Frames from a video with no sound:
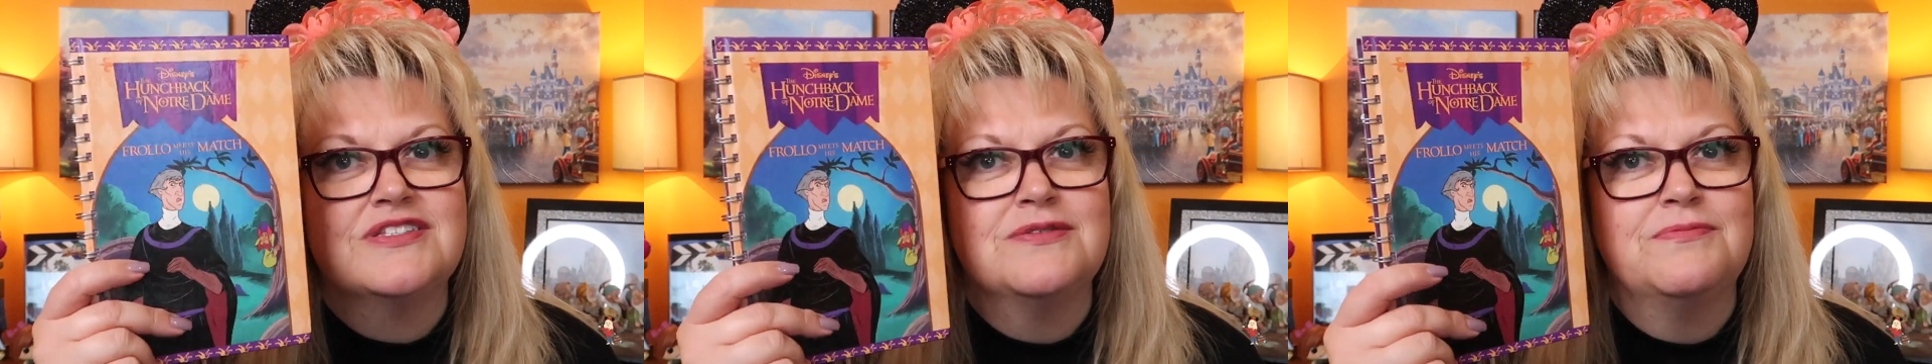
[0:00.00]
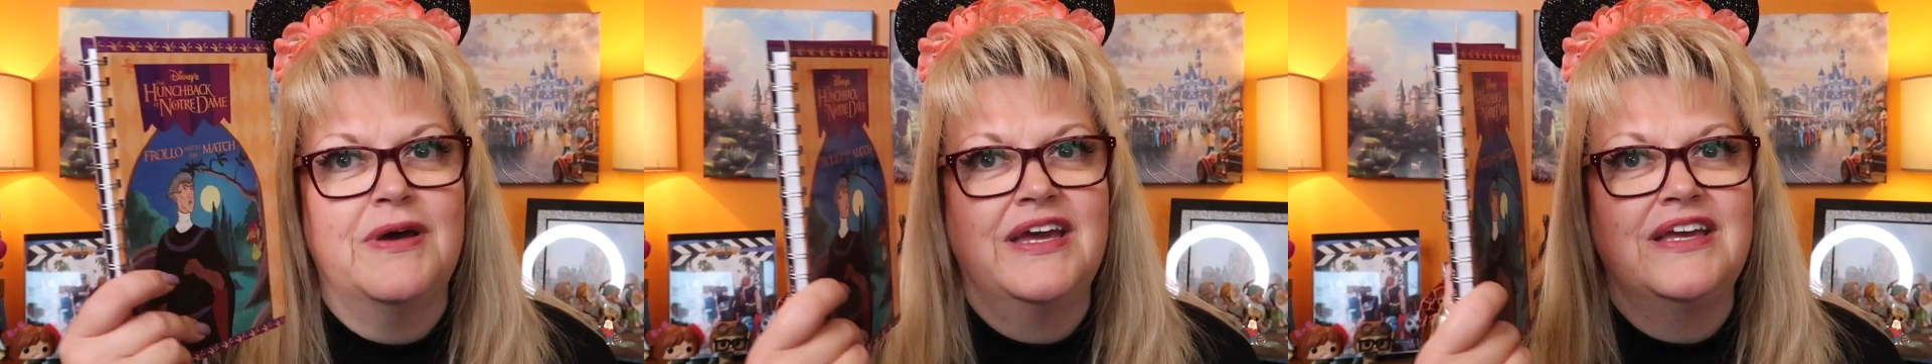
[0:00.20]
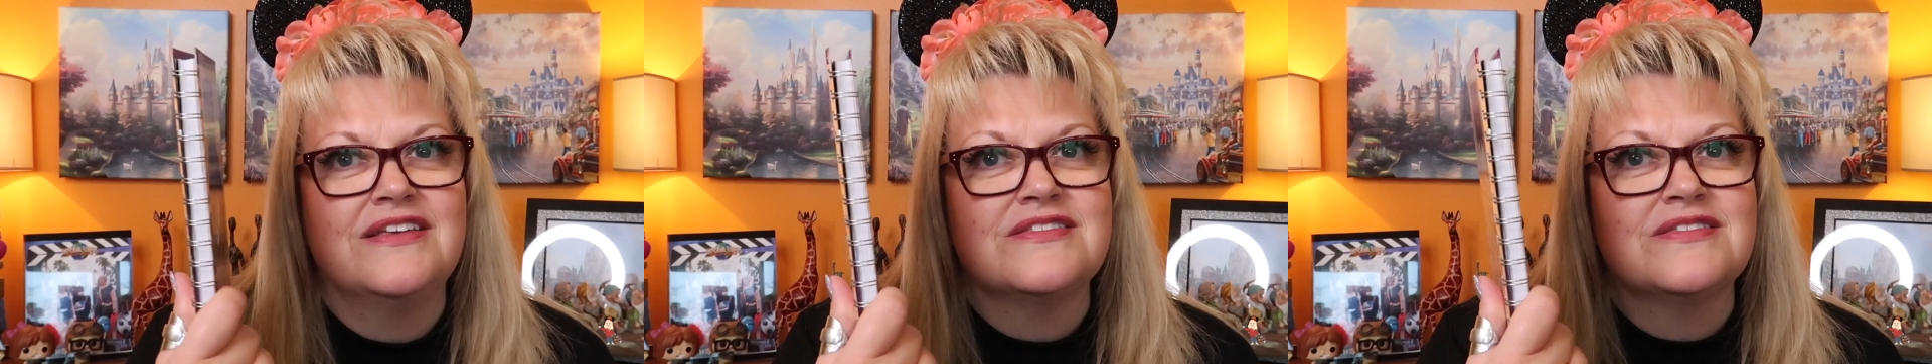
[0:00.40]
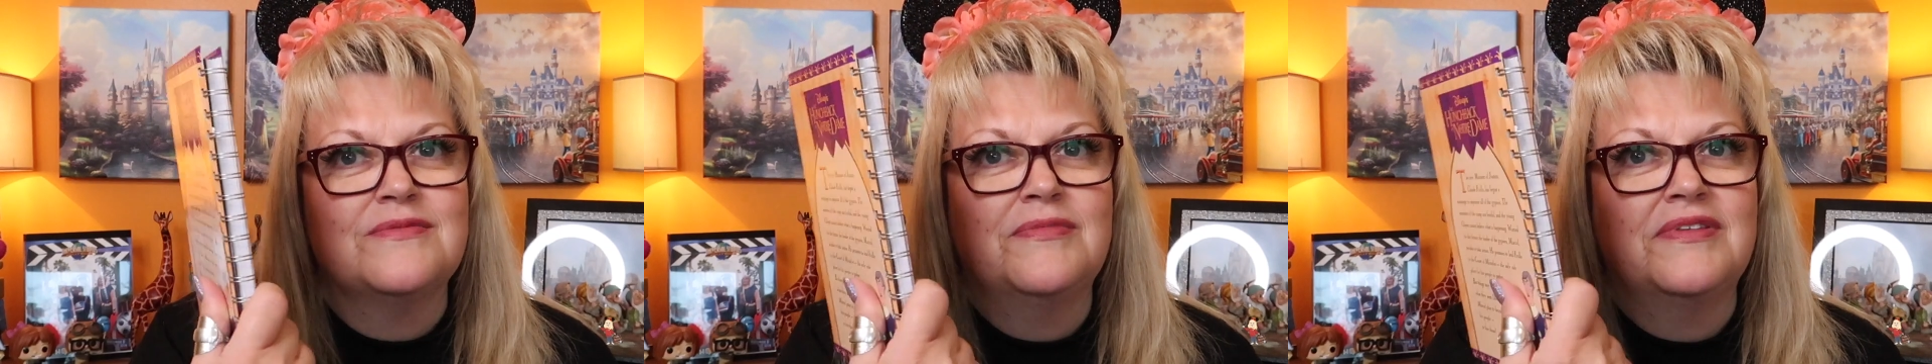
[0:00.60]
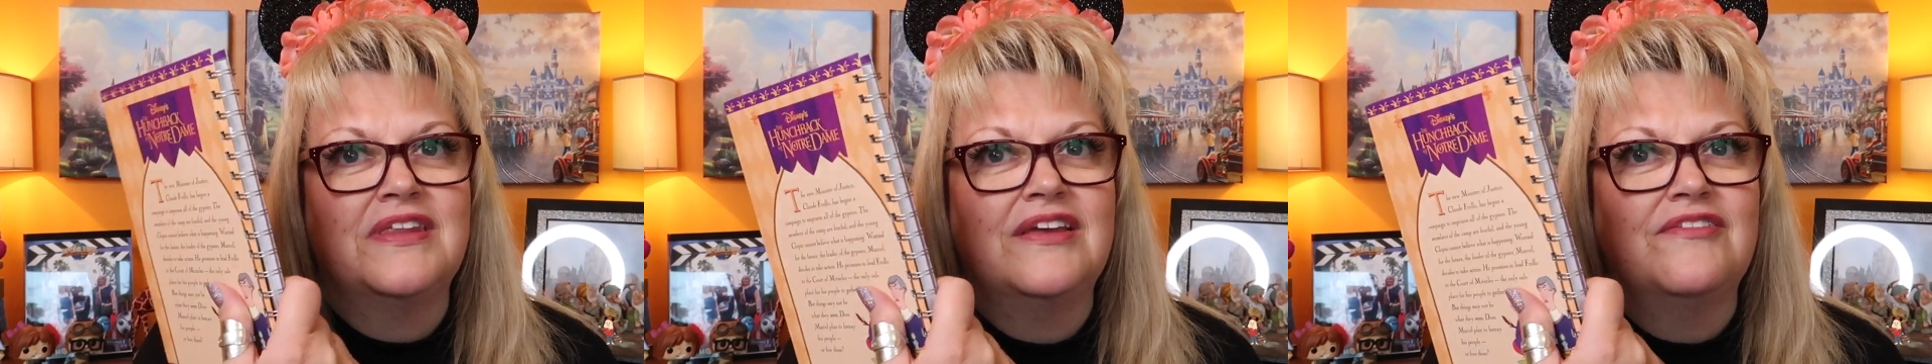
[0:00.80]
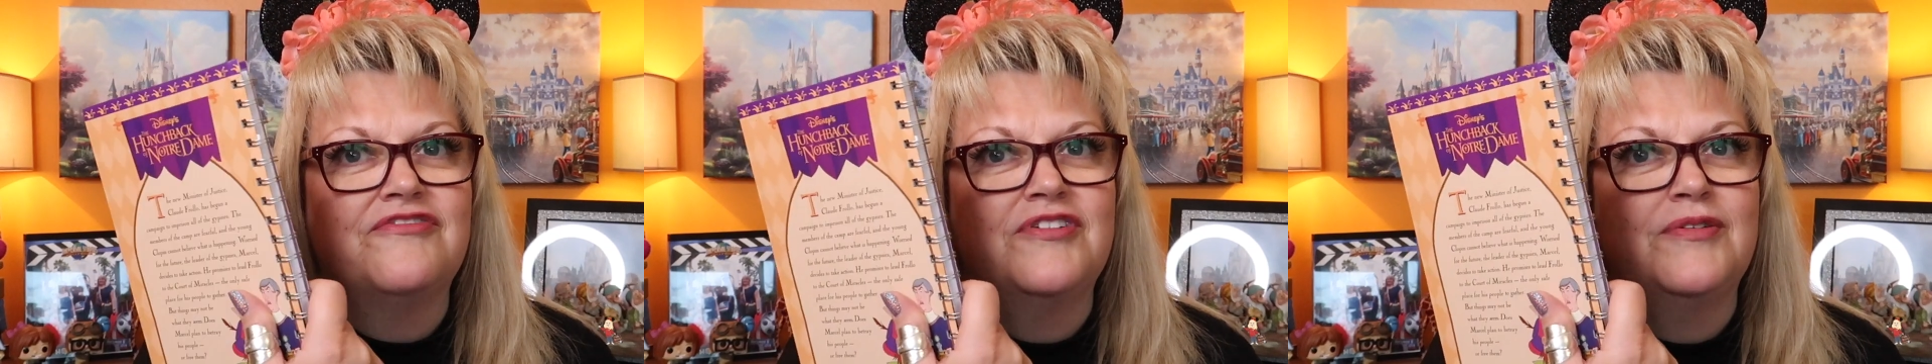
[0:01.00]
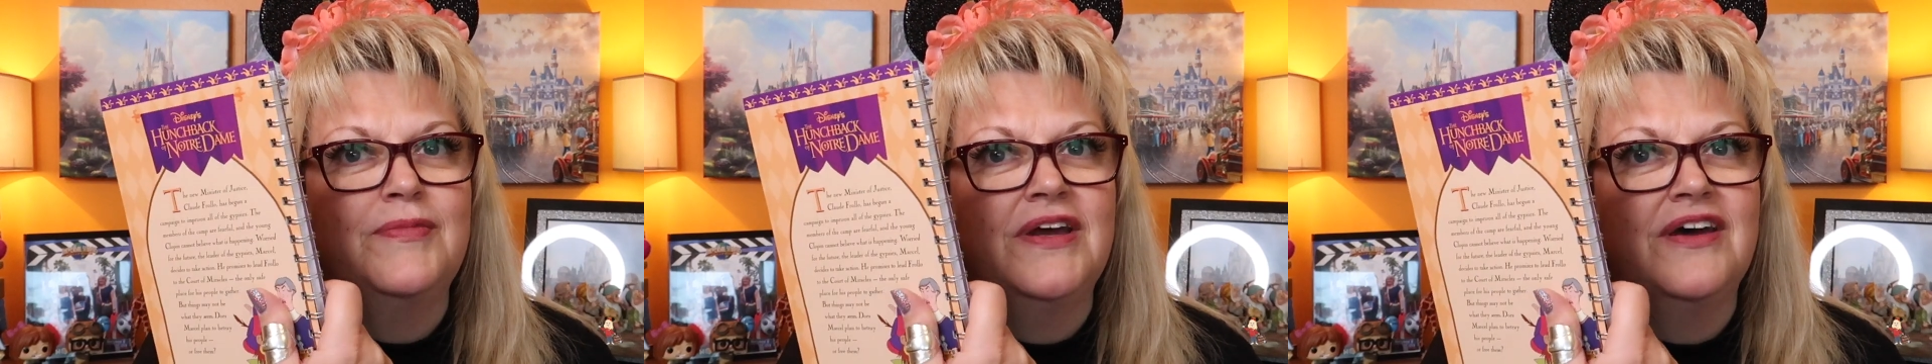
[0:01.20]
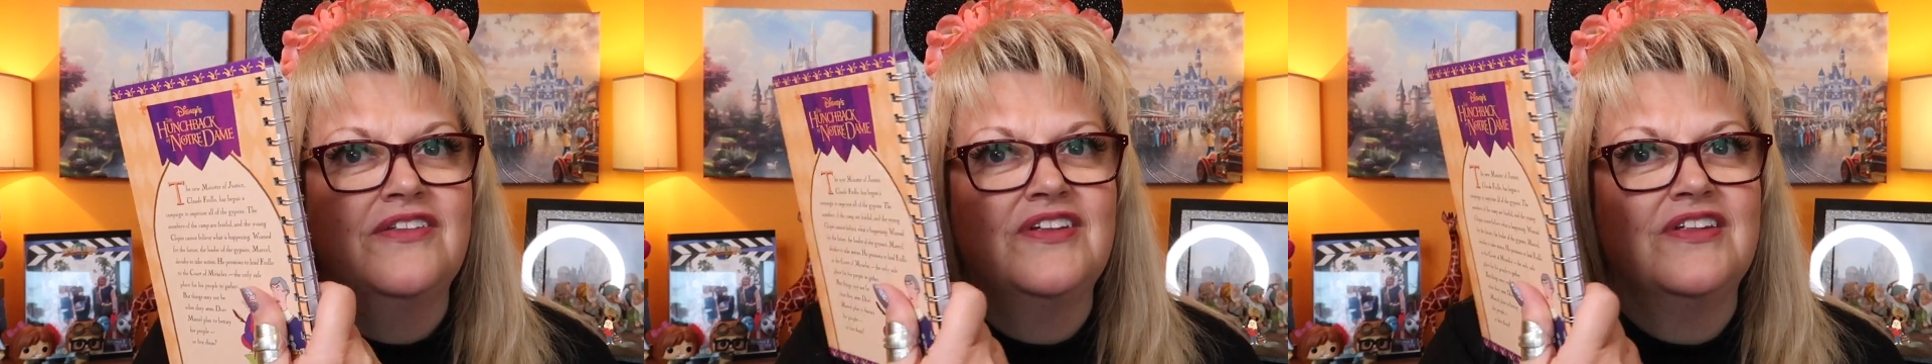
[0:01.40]
to make something from
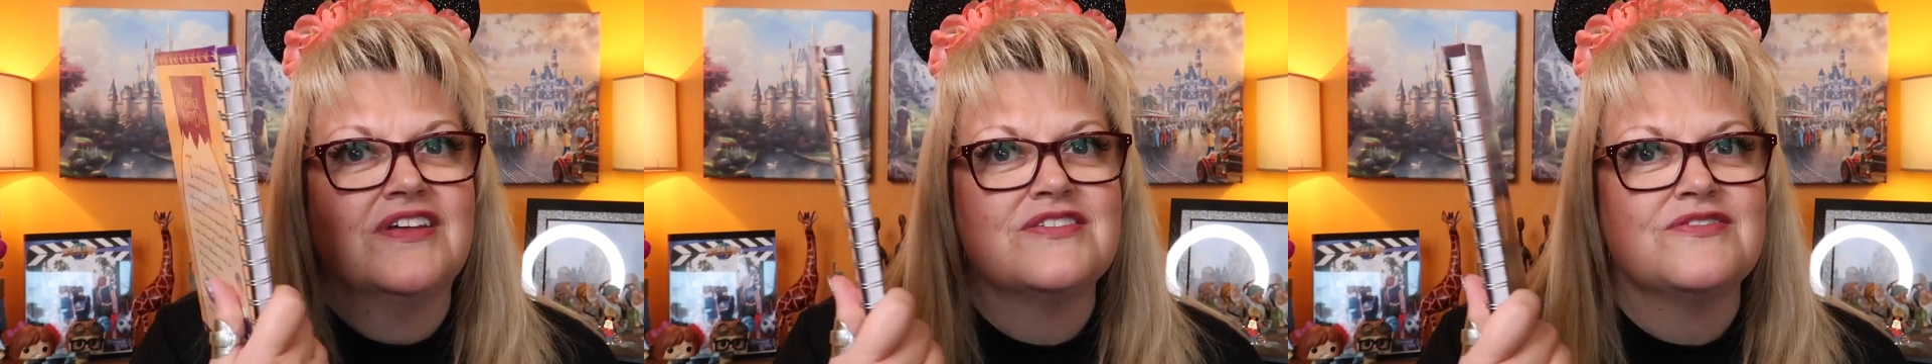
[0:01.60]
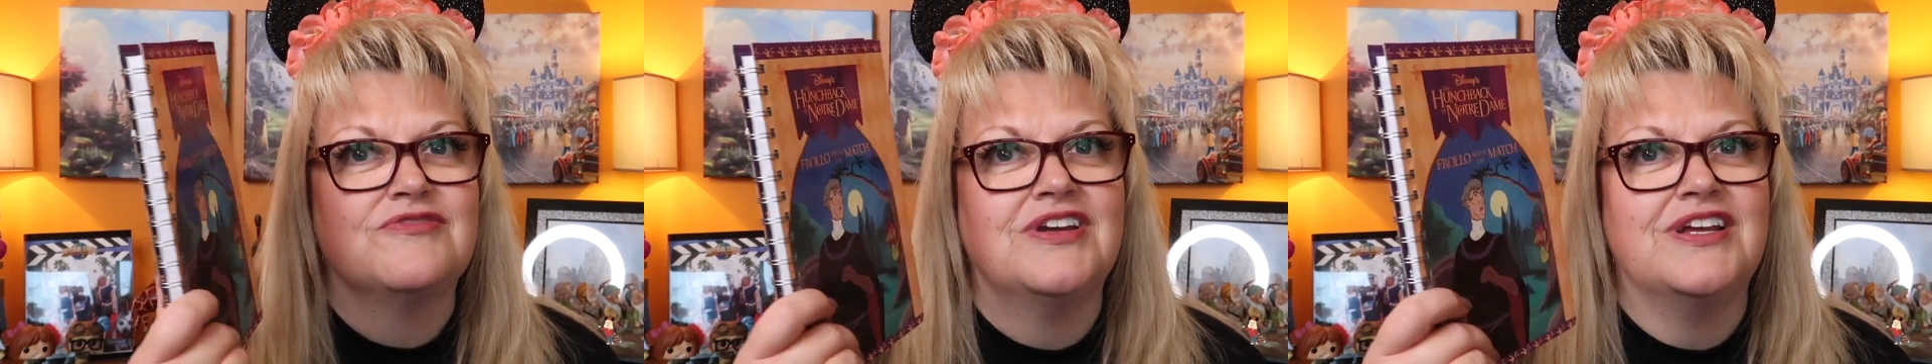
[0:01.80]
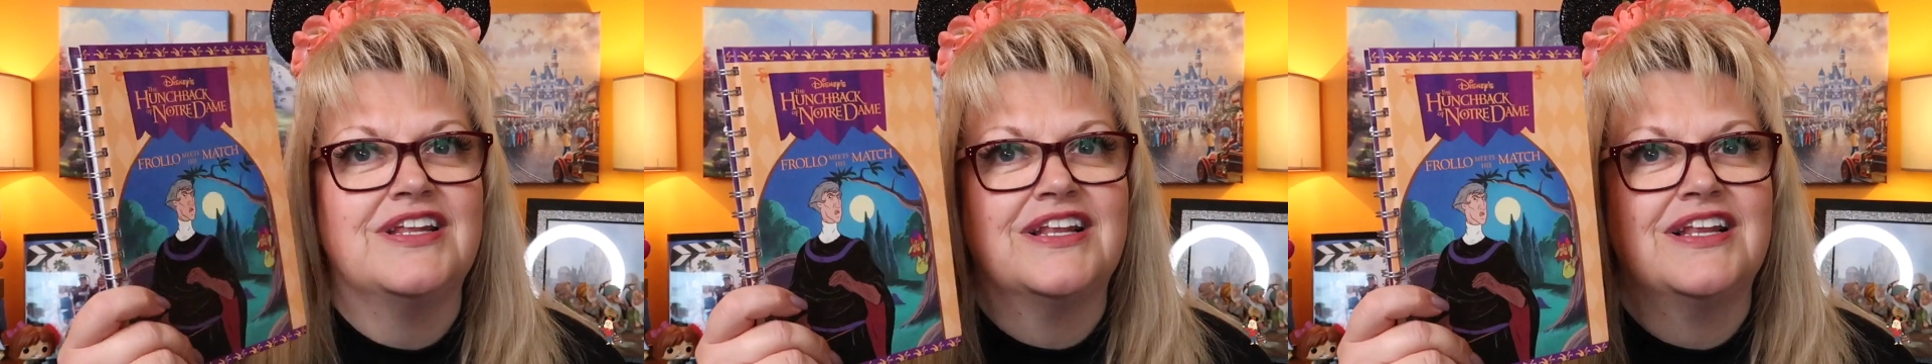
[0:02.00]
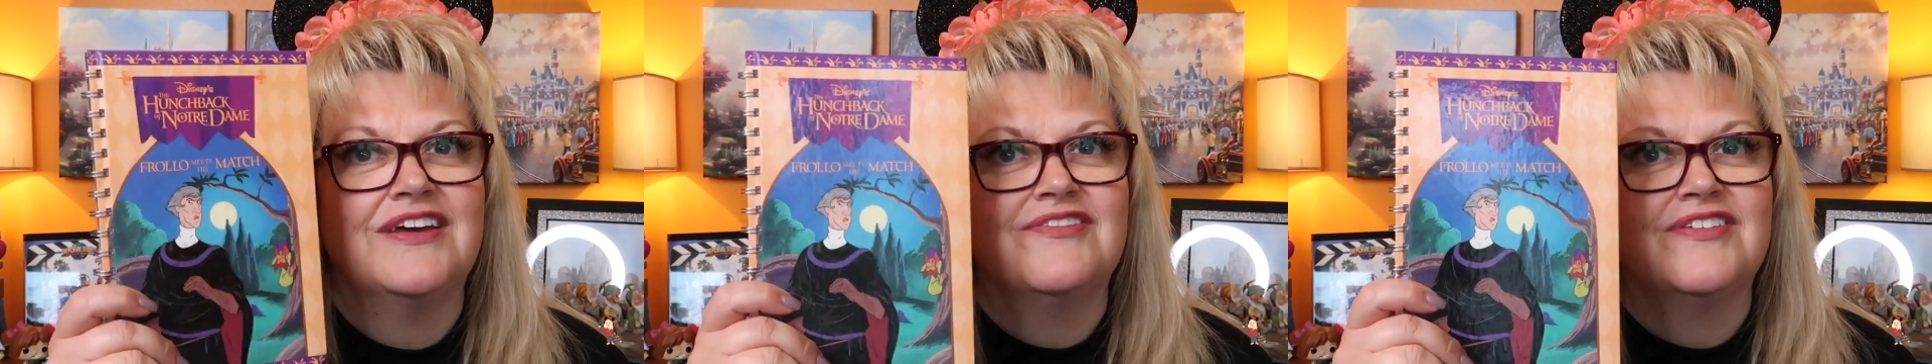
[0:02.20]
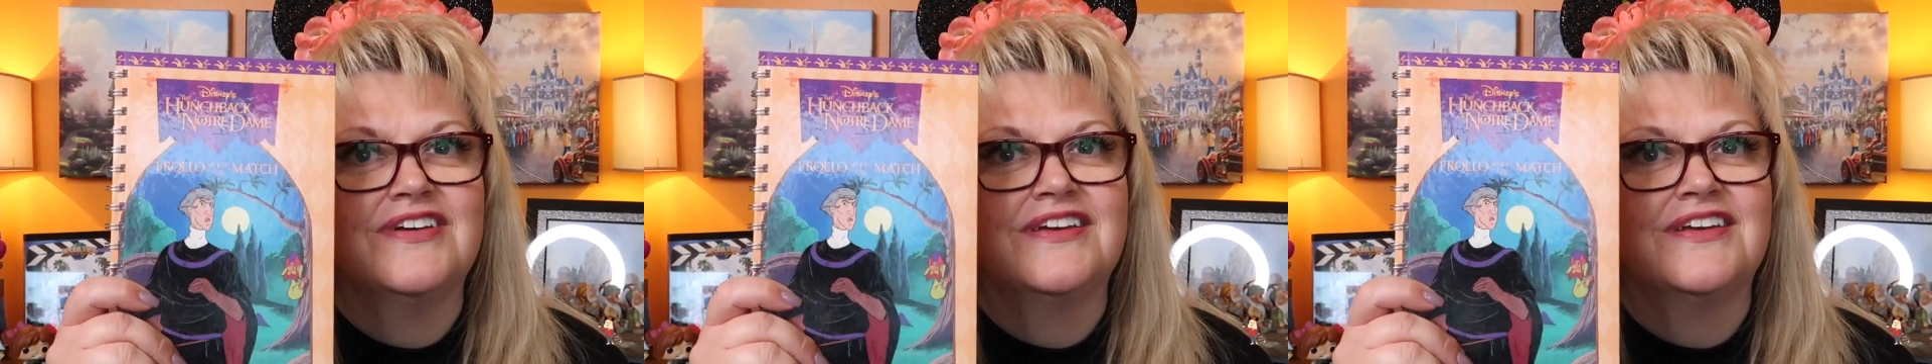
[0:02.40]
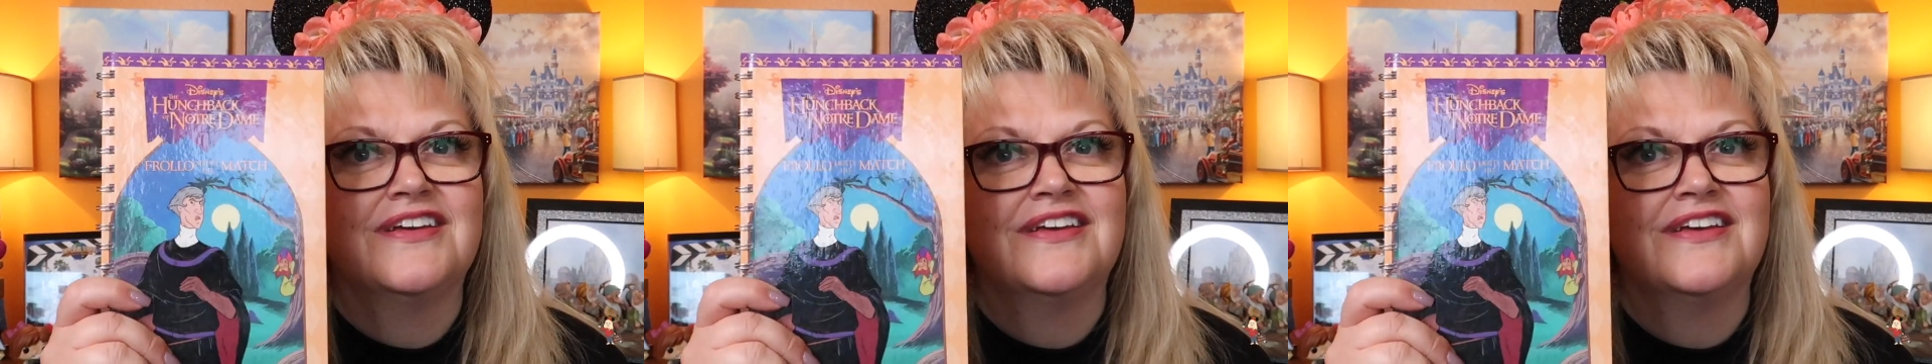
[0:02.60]
it? I think that's really clever.